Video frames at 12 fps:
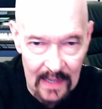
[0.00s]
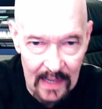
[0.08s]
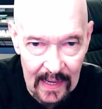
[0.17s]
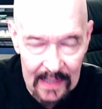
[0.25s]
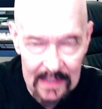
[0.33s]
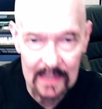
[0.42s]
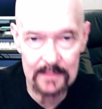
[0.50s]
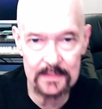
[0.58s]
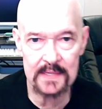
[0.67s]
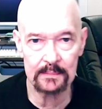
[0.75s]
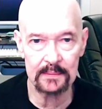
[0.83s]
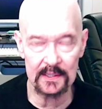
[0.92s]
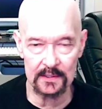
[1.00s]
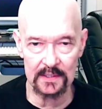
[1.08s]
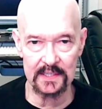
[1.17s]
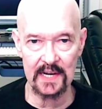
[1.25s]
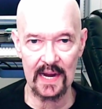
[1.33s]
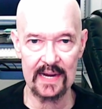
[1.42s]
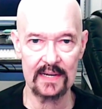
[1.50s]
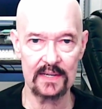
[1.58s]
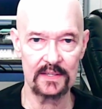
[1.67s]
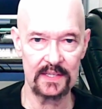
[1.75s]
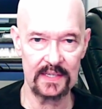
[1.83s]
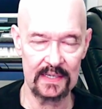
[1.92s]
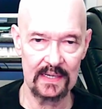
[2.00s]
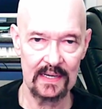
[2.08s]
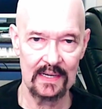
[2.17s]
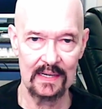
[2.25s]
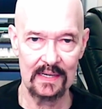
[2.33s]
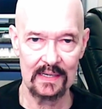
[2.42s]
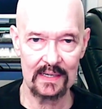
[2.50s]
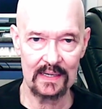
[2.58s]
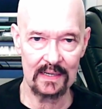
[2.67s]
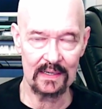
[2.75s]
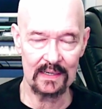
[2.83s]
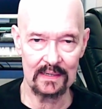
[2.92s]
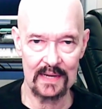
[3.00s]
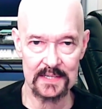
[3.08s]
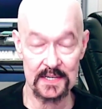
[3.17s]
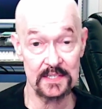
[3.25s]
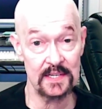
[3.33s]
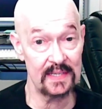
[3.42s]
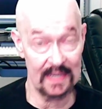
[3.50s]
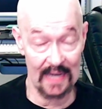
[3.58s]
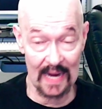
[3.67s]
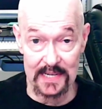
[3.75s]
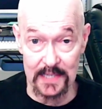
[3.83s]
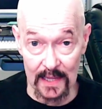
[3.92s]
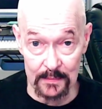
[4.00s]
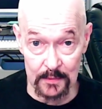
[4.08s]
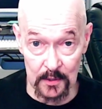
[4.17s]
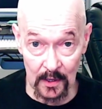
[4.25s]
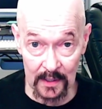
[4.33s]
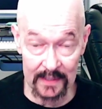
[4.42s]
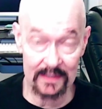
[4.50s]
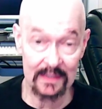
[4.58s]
and I am simply going to take the uh, SSD that has Leopard on it,